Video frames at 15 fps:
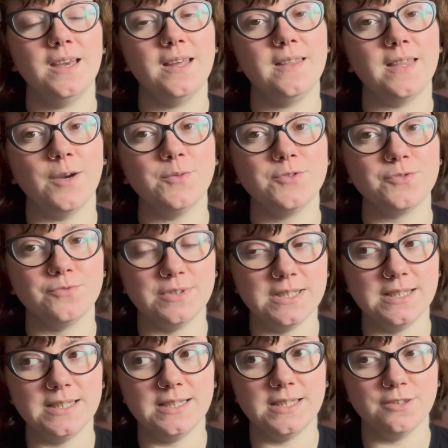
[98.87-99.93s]
that was
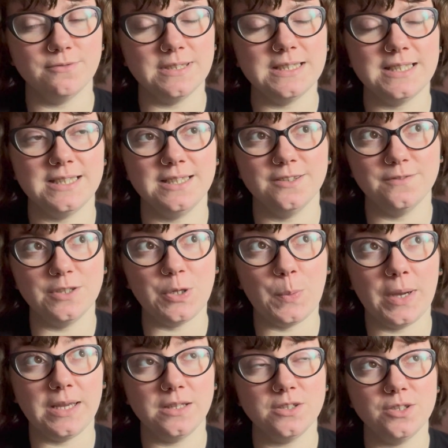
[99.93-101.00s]
really a really lovely
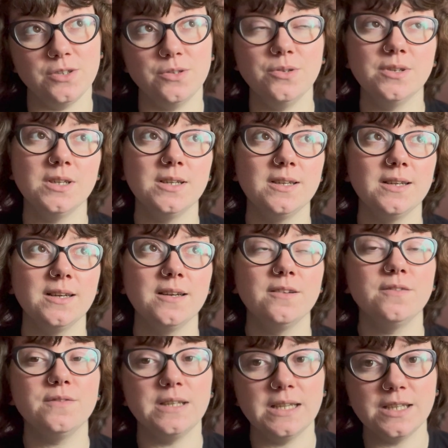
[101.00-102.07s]
way to
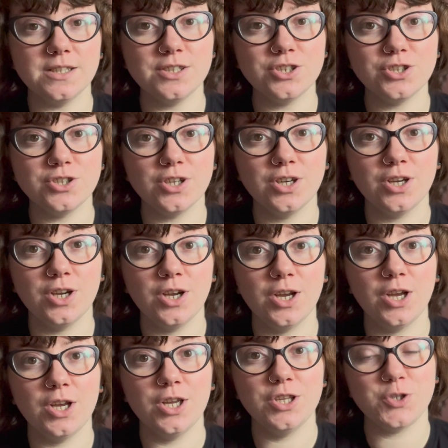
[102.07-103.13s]
finish
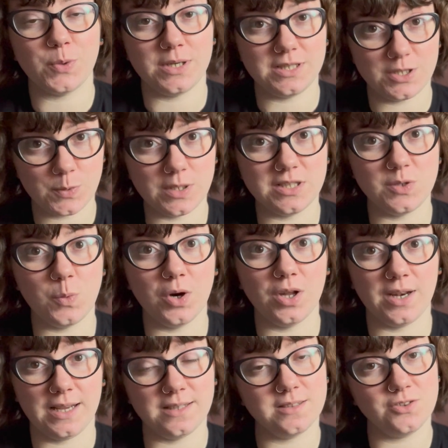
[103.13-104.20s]
2021
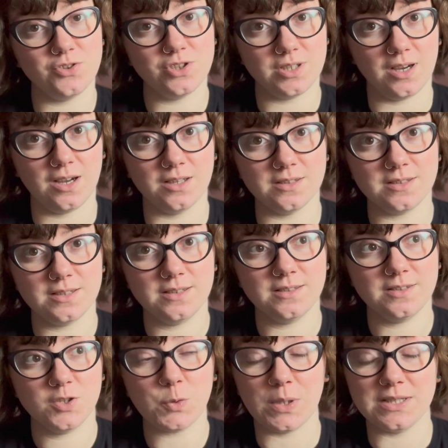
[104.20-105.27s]
and to start
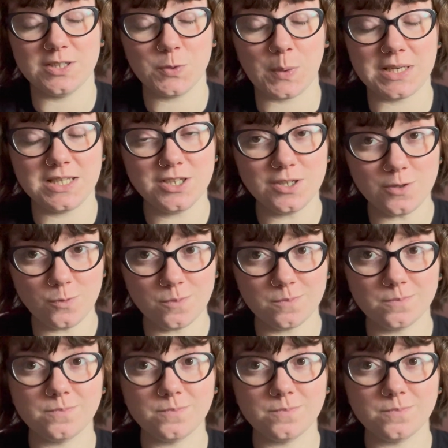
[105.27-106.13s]
2022.